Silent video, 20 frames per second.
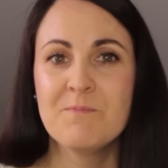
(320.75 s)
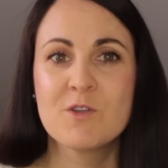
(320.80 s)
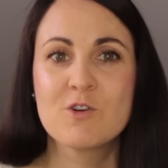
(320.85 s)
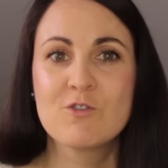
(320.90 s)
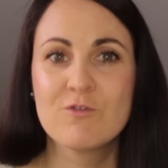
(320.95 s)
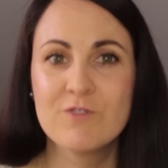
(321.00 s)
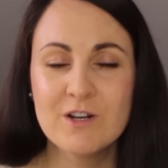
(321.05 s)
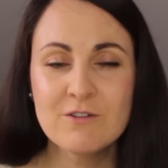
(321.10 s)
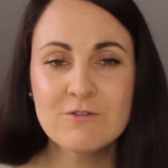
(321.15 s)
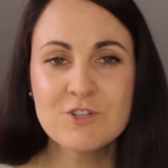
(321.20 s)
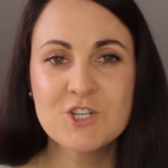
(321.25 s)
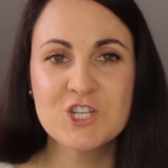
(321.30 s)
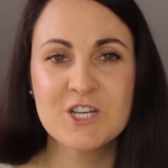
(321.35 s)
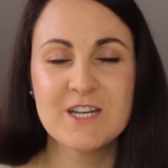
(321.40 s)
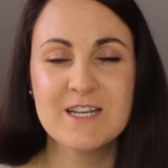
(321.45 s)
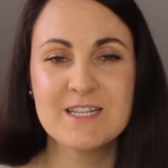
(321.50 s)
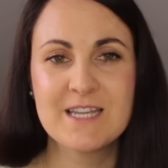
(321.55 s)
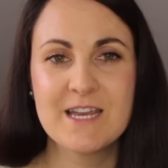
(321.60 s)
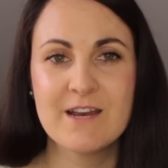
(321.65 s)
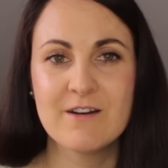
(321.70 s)
Grilled
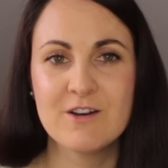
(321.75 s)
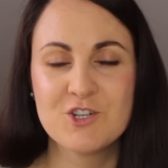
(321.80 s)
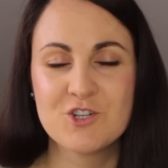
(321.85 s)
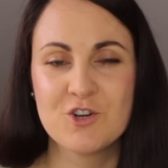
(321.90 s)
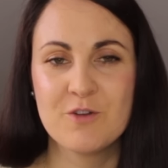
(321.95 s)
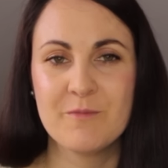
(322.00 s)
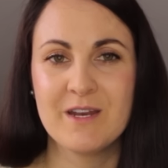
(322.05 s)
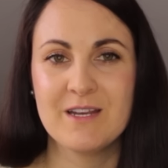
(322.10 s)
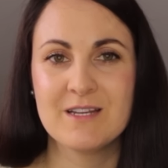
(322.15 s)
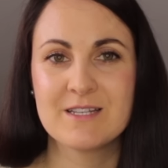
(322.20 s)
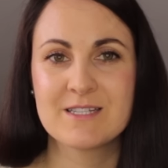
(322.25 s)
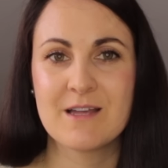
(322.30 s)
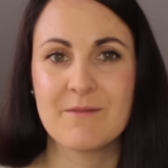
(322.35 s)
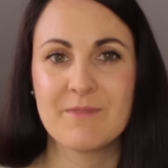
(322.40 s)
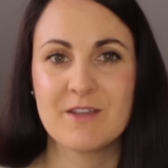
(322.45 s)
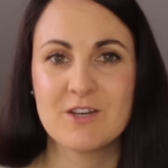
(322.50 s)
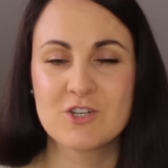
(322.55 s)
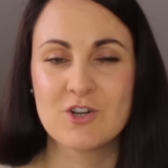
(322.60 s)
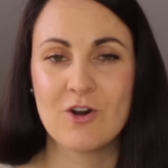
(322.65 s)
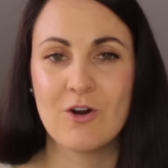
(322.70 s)
cheese here in Germany is
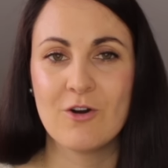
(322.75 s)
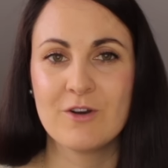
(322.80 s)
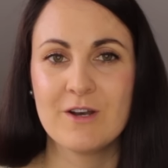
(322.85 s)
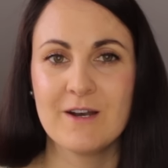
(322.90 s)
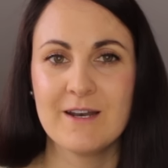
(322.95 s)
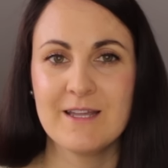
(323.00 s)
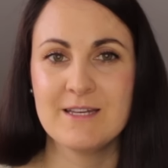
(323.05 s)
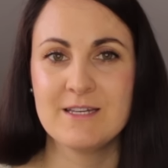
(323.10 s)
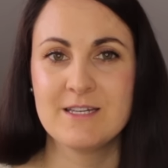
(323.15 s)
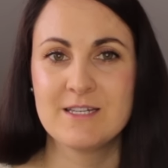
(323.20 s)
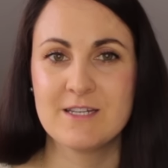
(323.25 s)
something totally